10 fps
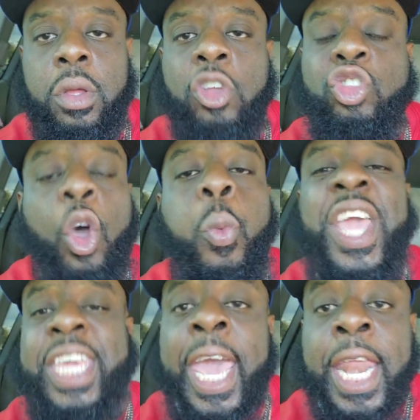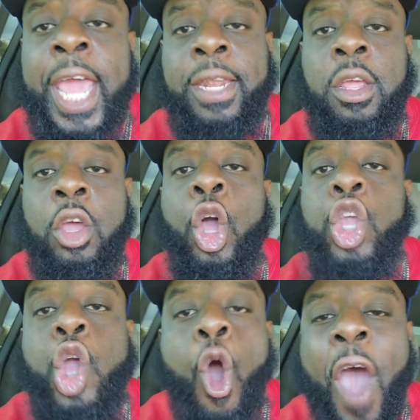So we get it.
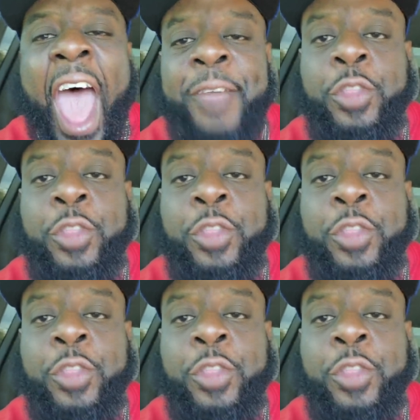You have